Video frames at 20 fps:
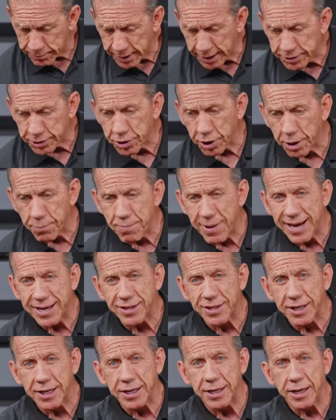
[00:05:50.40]
it's going to make
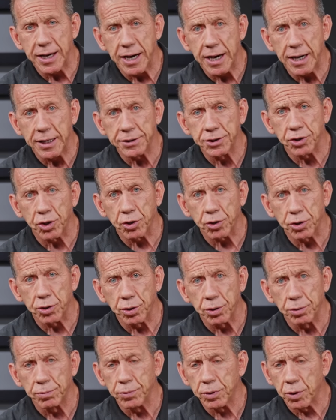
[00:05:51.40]
the uh,
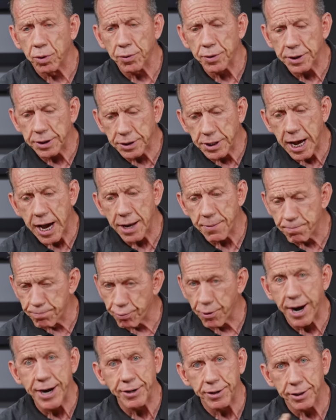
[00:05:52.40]
circle or the dot
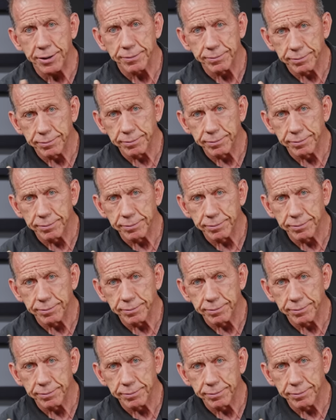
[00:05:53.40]
brighter.